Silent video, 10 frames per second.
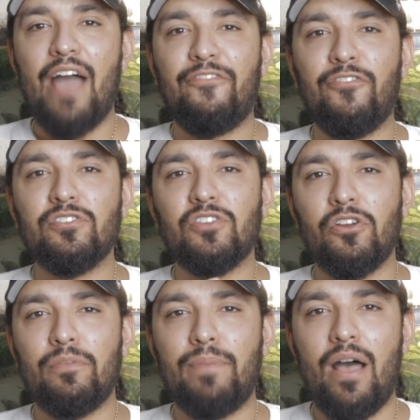I first
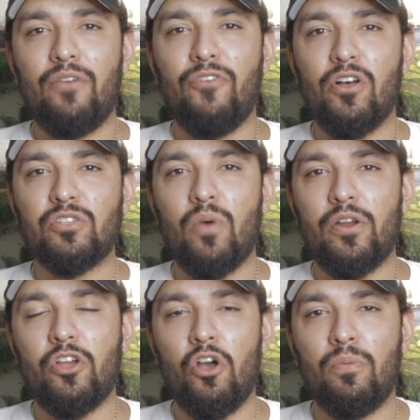heard about false
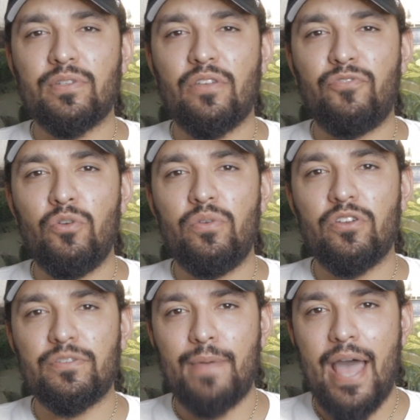water cobras a few
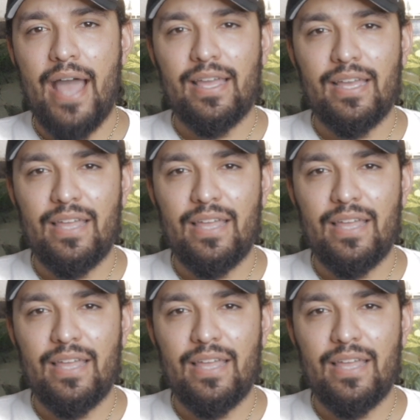years back,